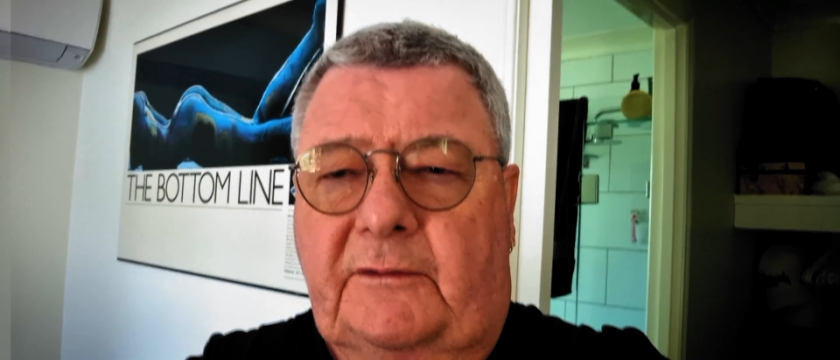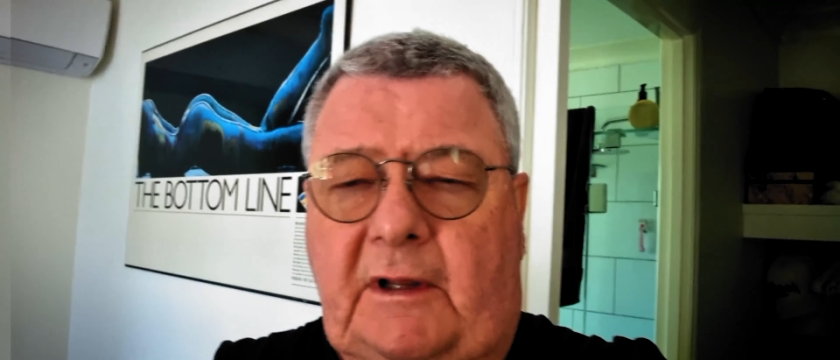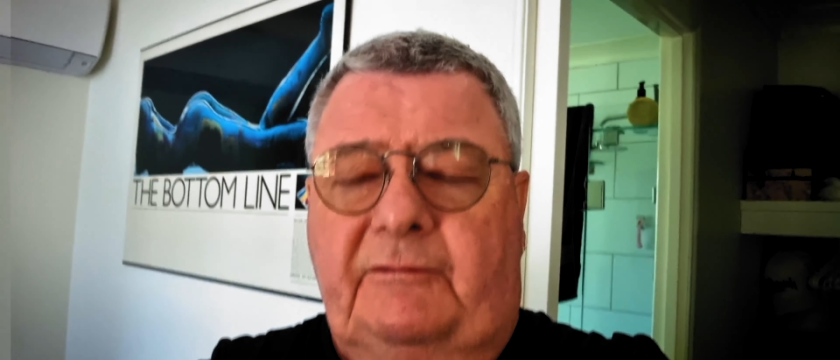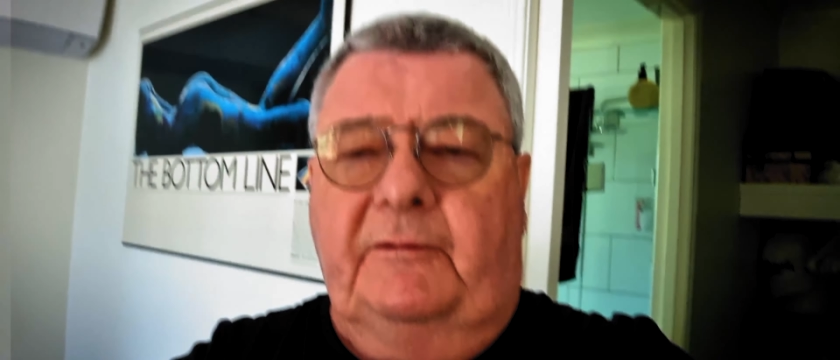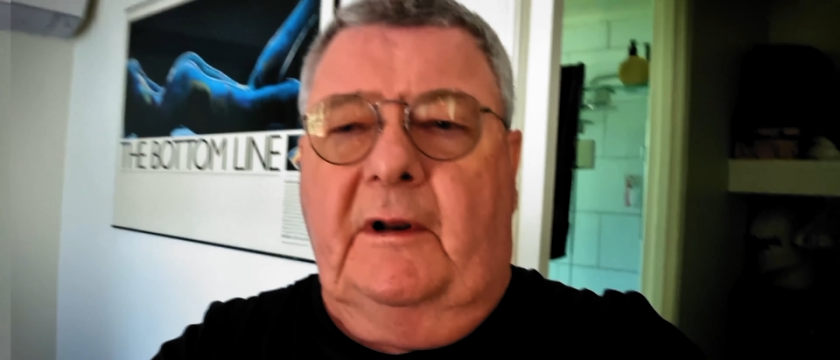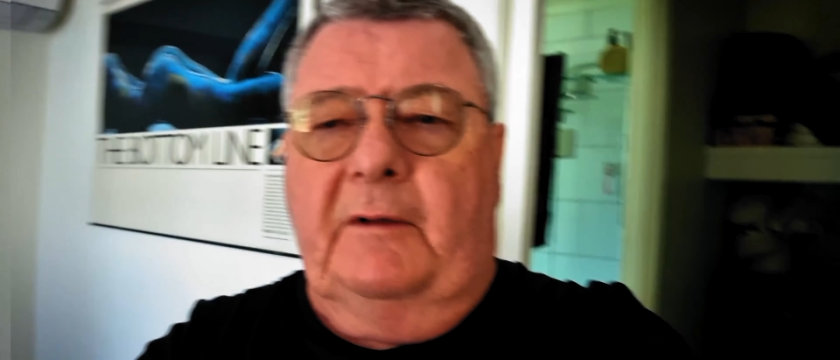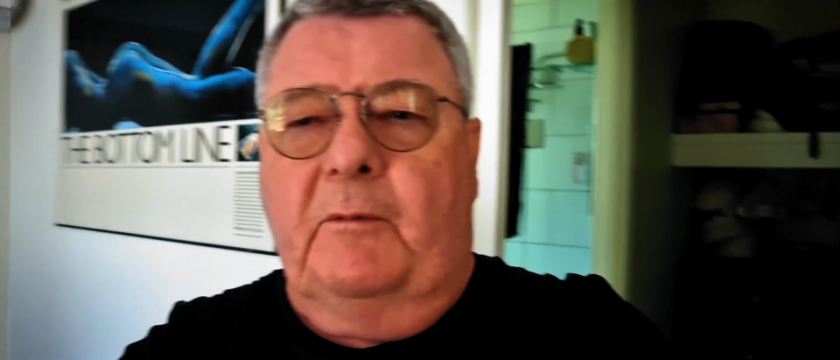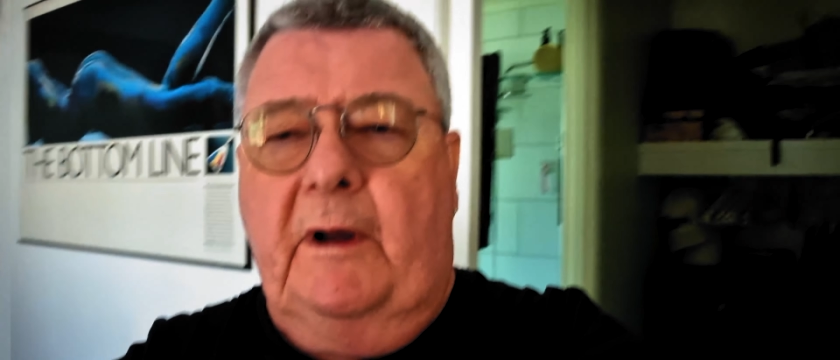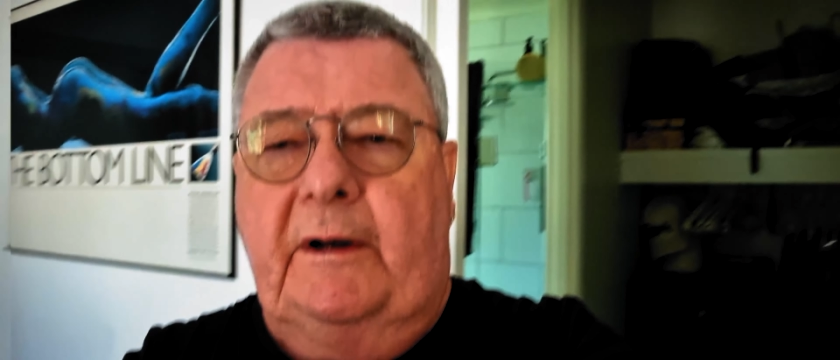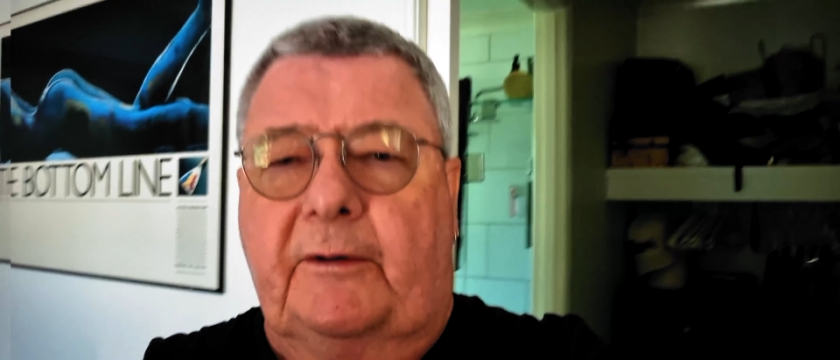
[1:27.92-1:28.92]
Definitely
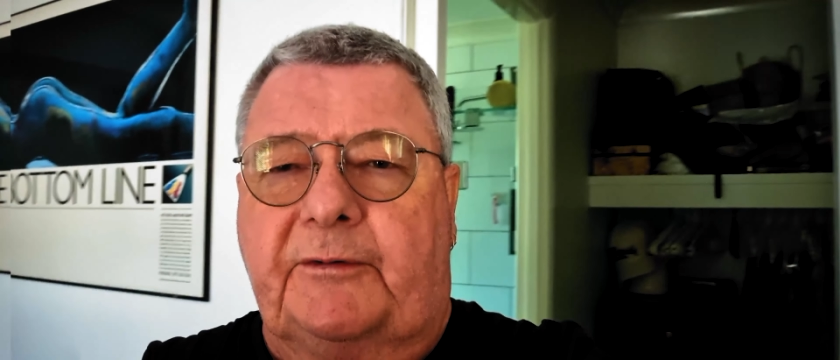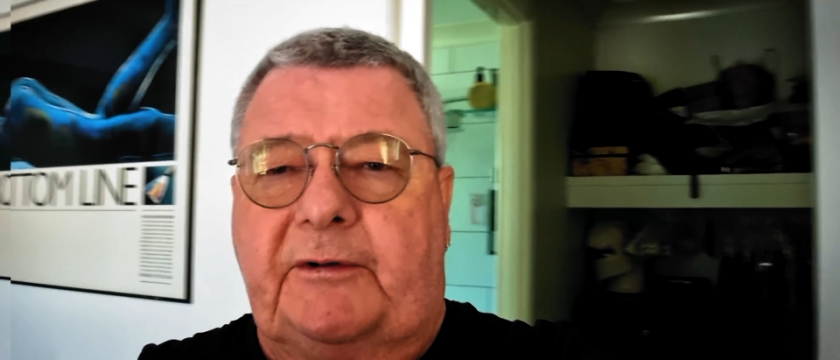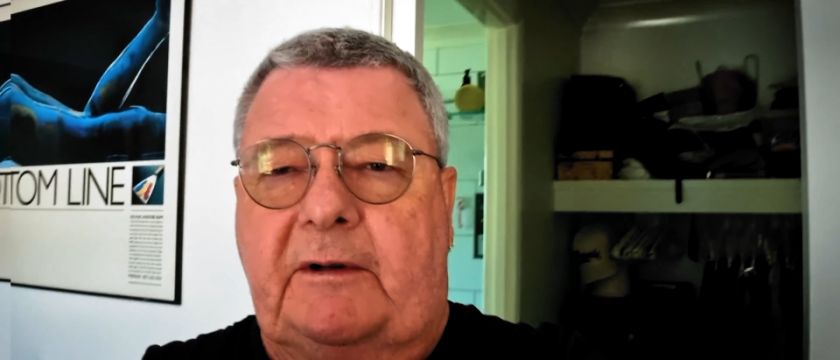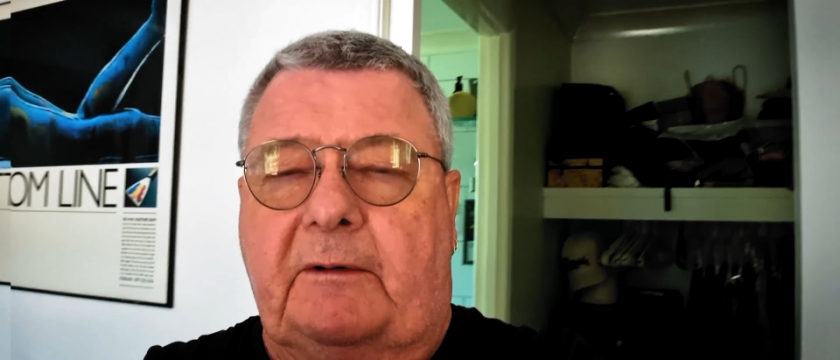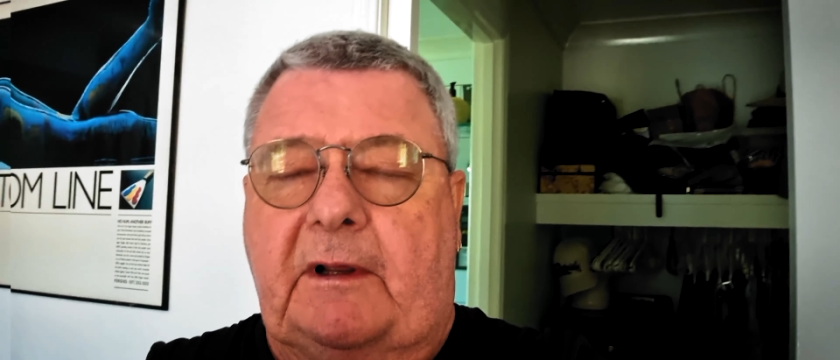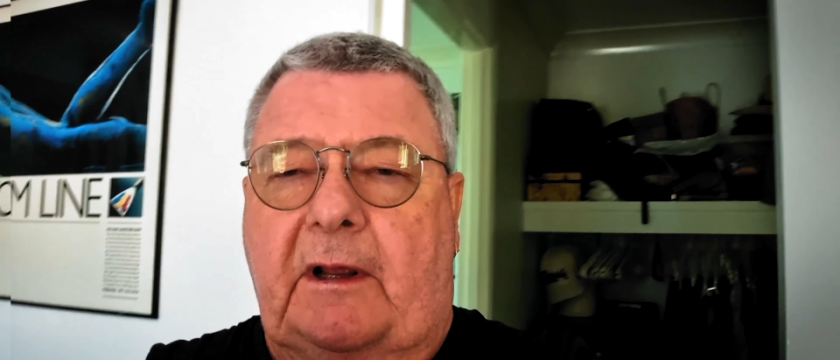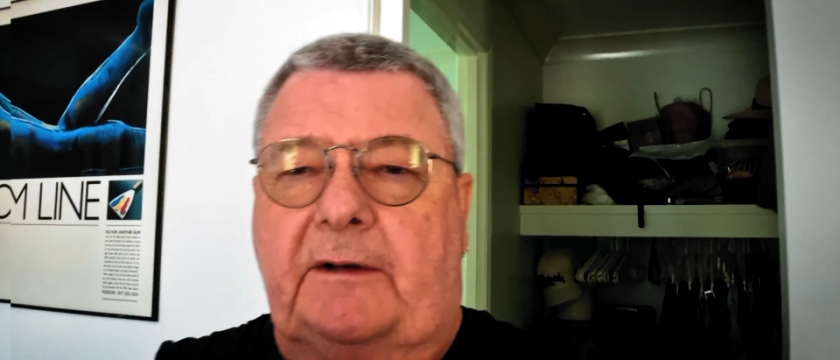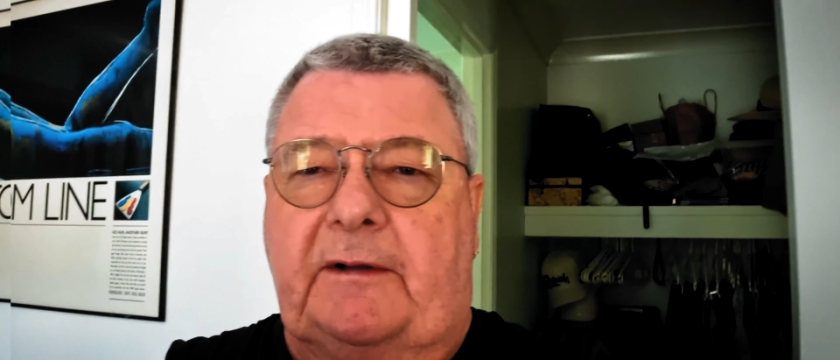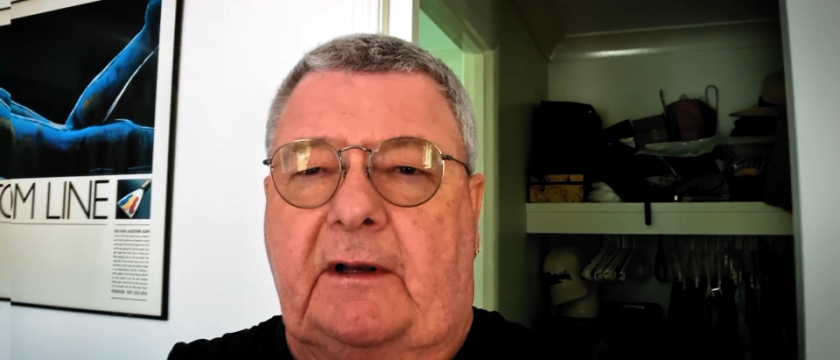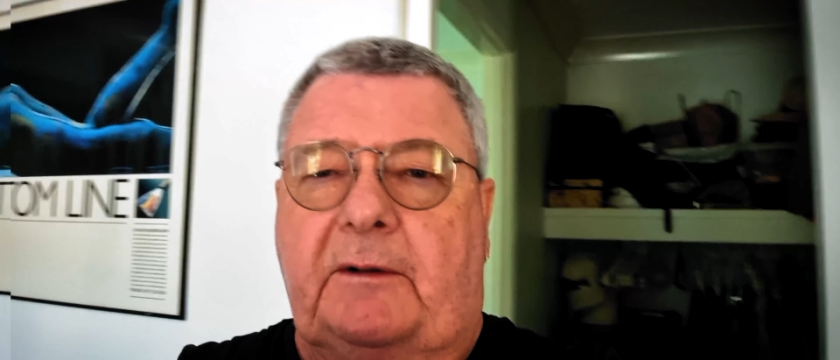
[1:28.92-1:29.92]
weight loss here. I can't
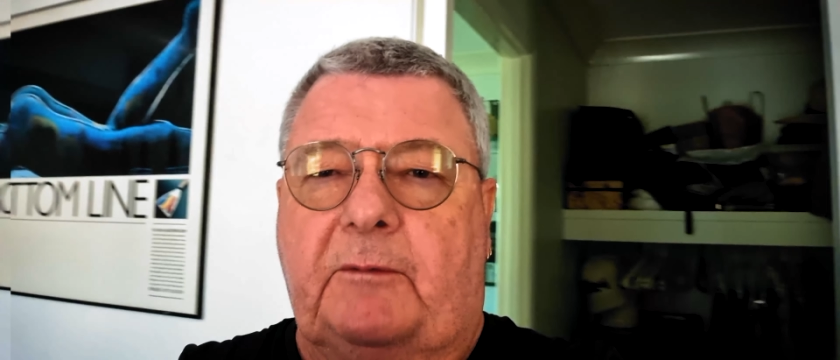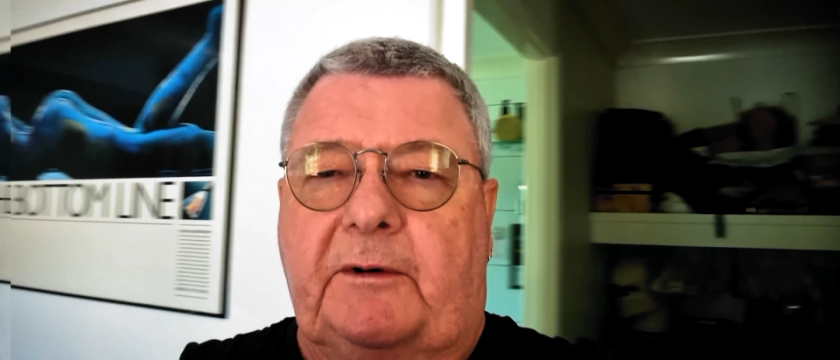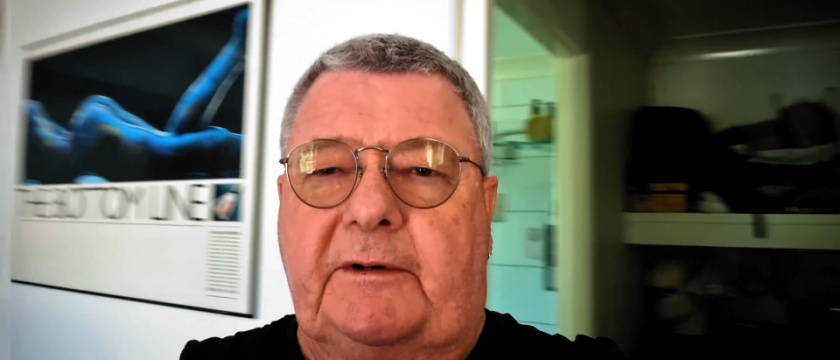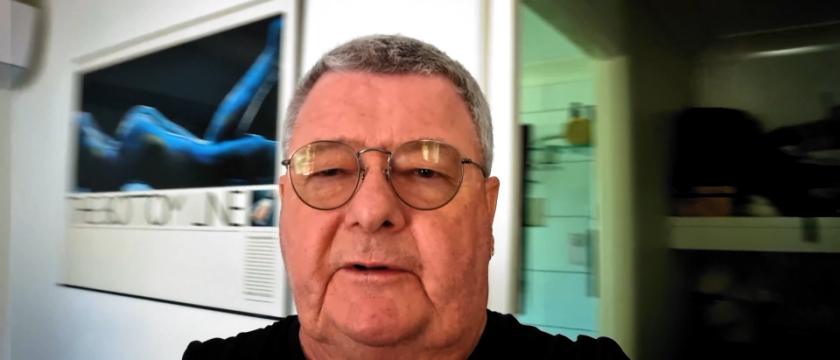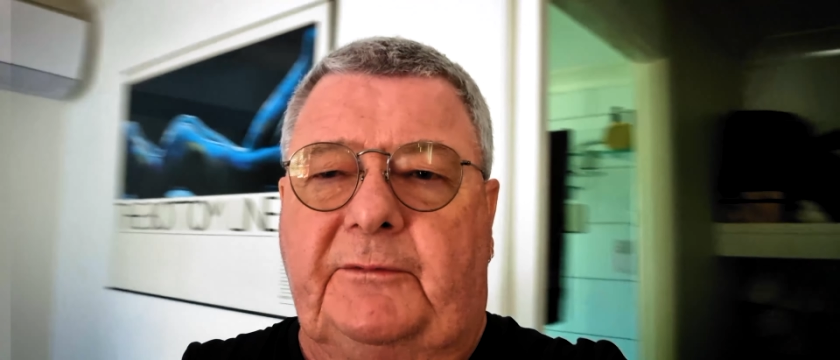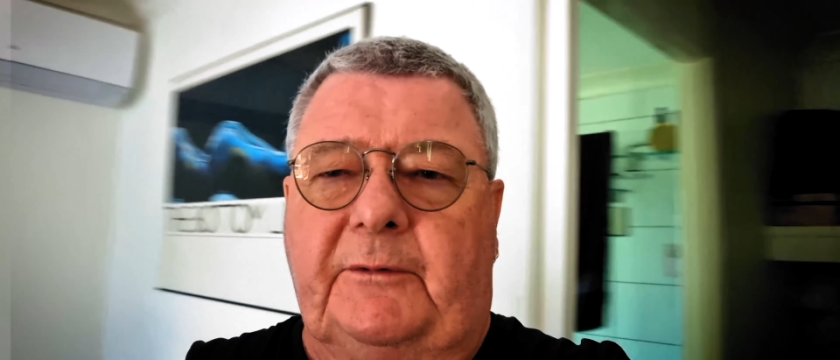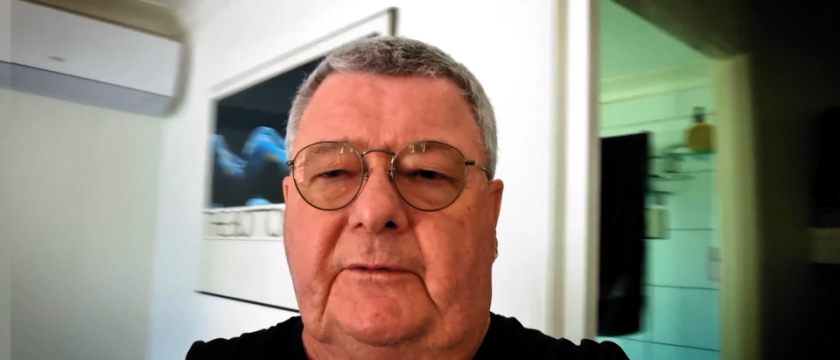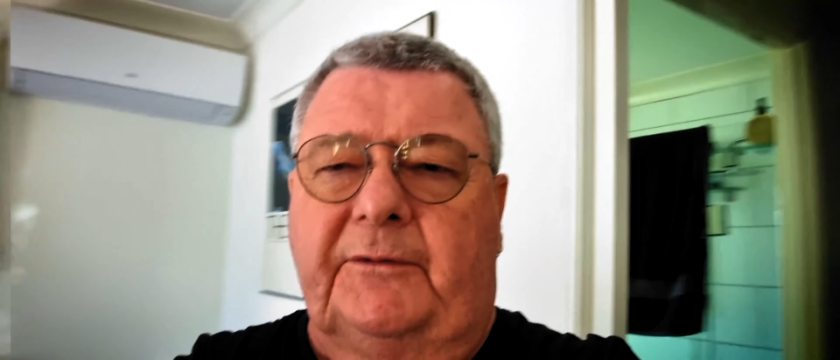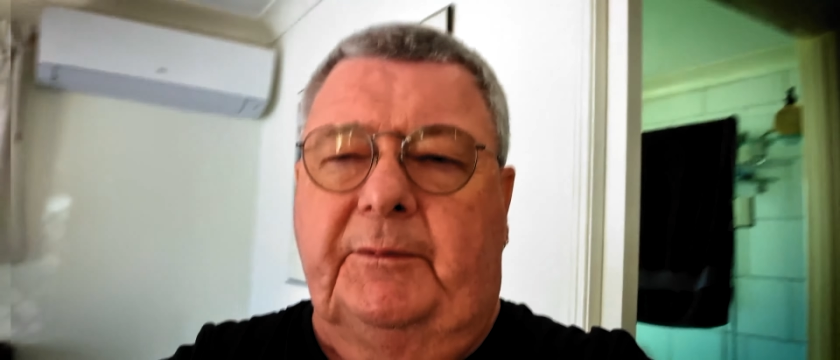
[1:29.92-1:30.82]
tell you what it is, whether it's